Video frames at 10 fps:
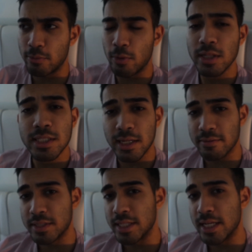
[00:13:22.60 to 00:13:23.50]
one set
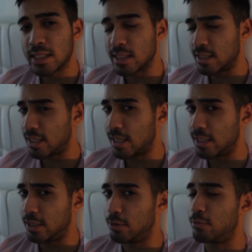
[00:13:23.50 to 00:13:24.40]
of 6 and then I
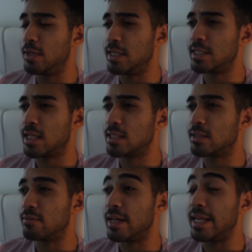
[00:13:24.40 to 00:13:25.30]
did 3
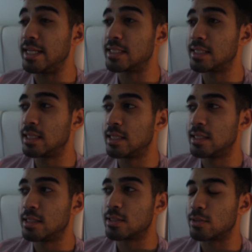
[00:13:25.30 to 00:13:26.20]
sets of 8.
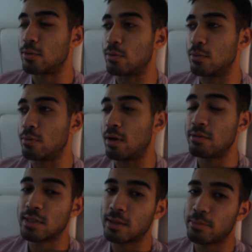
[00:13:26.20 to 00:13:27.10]
So I
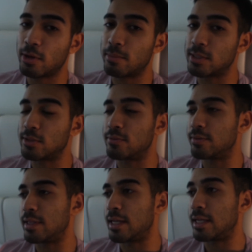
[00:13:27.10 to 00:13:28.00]
was kind of proud of myself
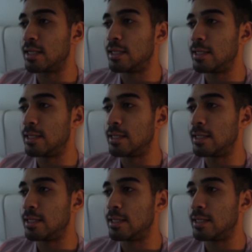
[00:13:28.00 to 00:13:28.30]
for that.